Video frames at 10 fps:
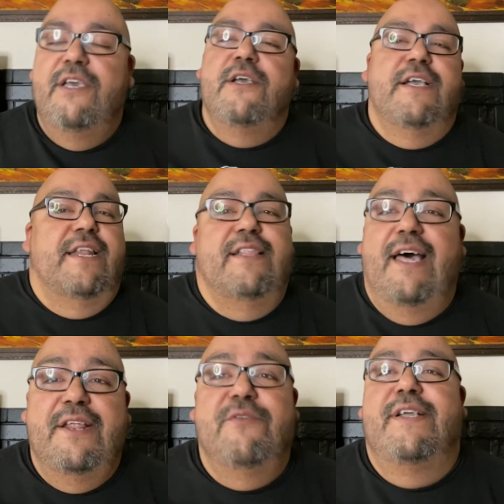Got a
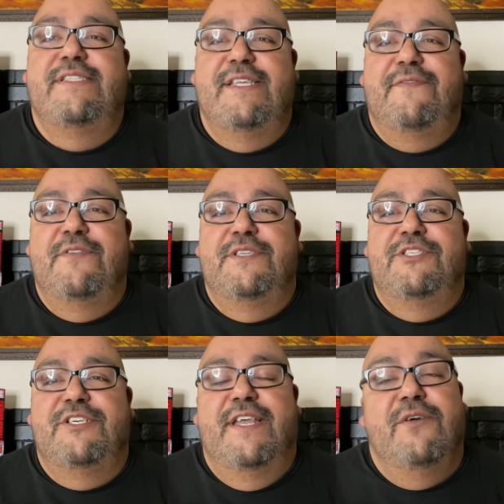lot of great stuff on this
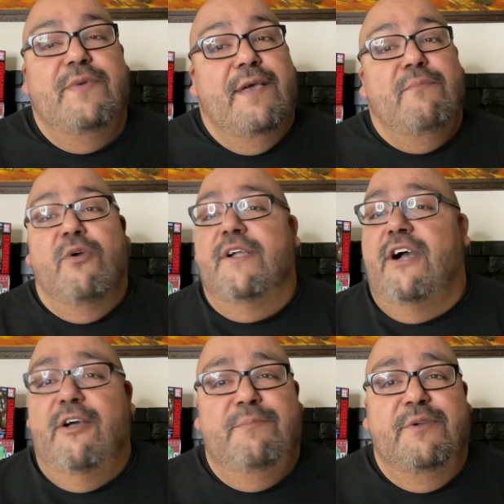channel. We have more
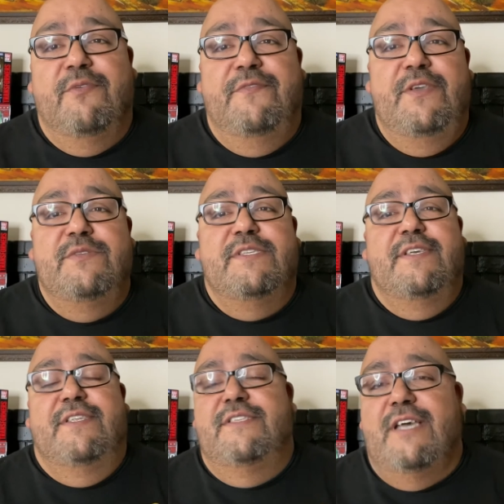comic book reviews
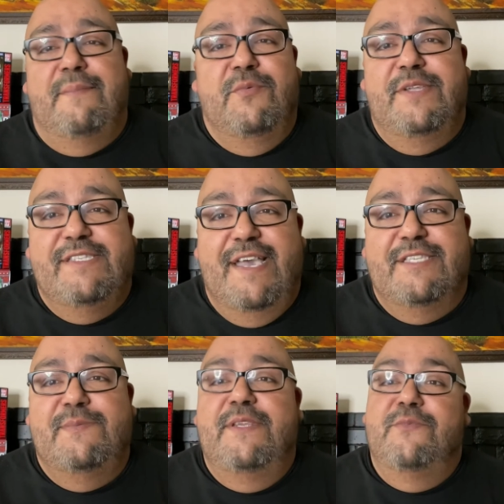in Tommy Reads
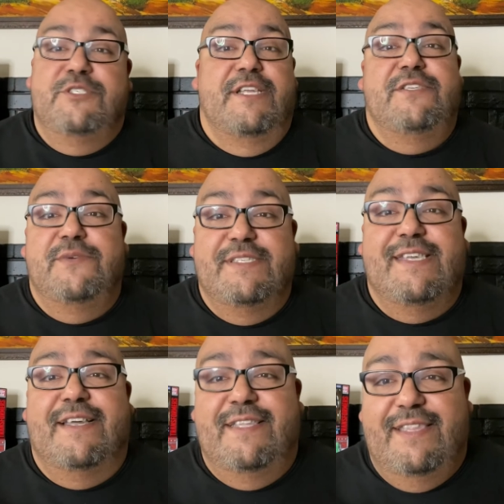X-Men, in which I do
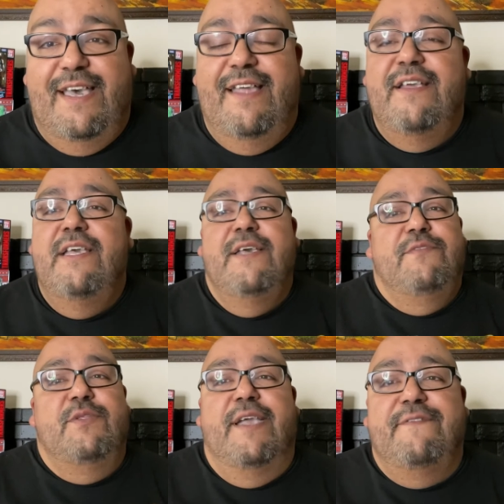exactly that. If
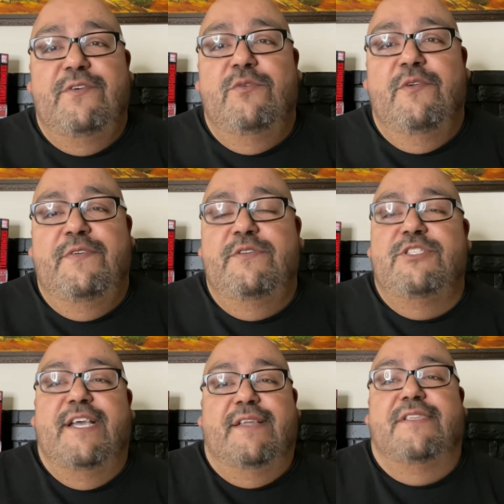you like food reviews,
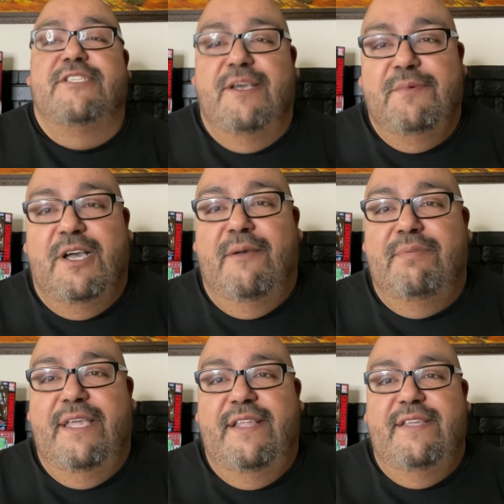check out the Chubcom
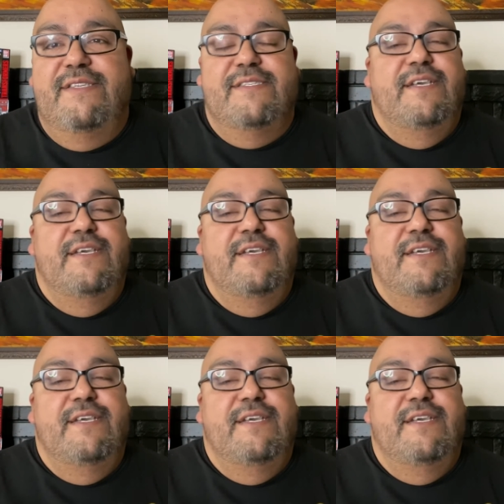playlist.